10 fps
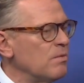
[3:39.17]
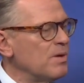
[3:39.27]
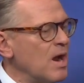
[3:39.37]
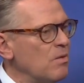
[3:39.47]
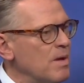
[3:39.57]

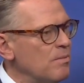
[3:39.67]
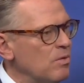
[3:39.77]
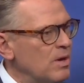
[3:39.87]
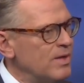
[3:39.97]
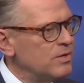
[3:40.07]
But I
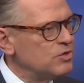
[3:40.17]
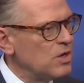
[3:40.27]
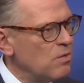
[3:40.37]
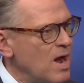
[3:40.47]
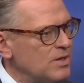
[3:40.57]
remember in the
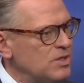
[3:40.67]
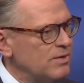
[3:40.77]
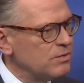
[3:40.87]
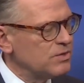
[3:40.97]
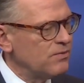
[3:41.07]
generosity,
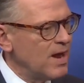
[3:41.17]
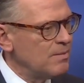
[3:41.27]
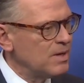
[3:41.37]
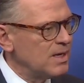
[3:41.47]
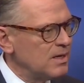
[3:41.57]
there was a
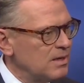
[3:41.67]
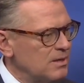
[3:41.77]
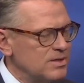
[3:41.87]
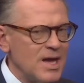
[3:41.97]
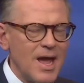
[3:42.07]
family,
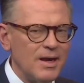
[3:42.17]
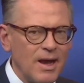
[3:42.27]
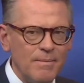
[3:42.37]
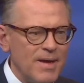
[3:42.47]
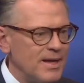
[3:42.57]
because I don't know,
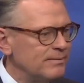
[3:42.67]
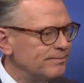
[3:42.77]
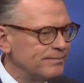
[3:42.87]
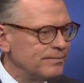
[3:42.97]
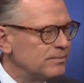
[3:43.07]
I met
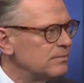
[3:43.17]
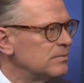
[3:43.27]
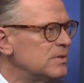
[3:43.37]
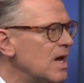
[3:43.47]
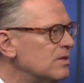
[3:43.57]

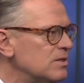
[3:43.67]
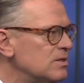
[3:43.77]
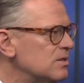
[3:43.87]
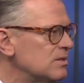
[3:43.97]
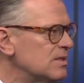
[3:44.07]
dozens,
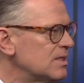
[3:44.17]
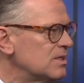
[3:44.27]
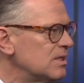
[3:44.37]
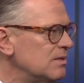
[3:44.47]
60